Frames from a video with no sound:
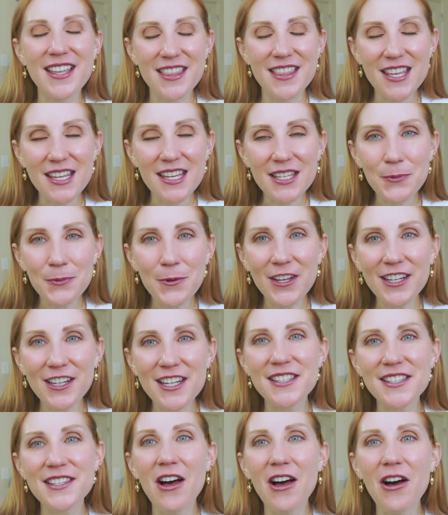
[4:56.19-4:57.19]
This one
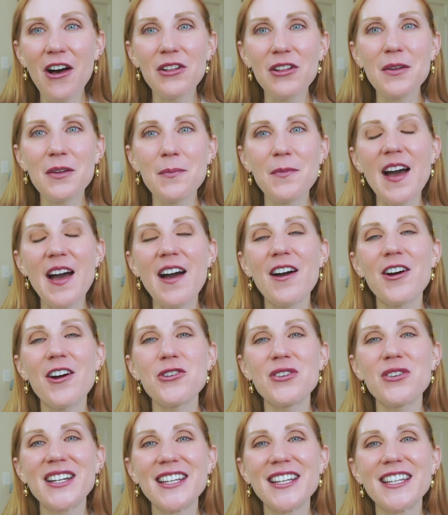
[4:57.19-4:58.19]
is all
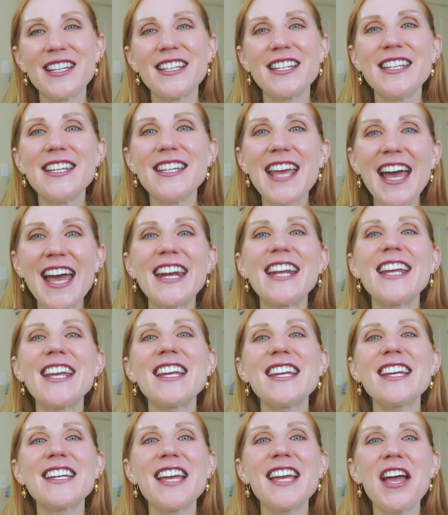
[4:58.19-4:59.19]
about
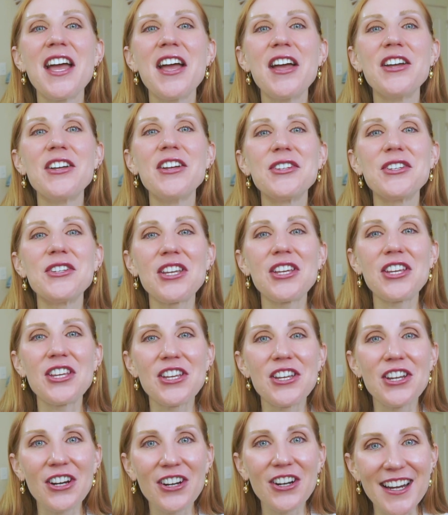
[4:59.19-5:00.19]
getting
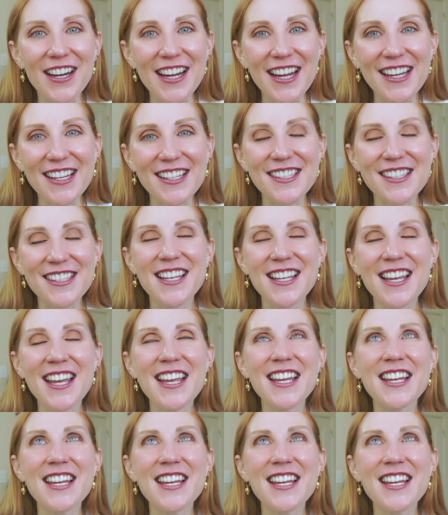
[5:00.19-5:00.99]
curious.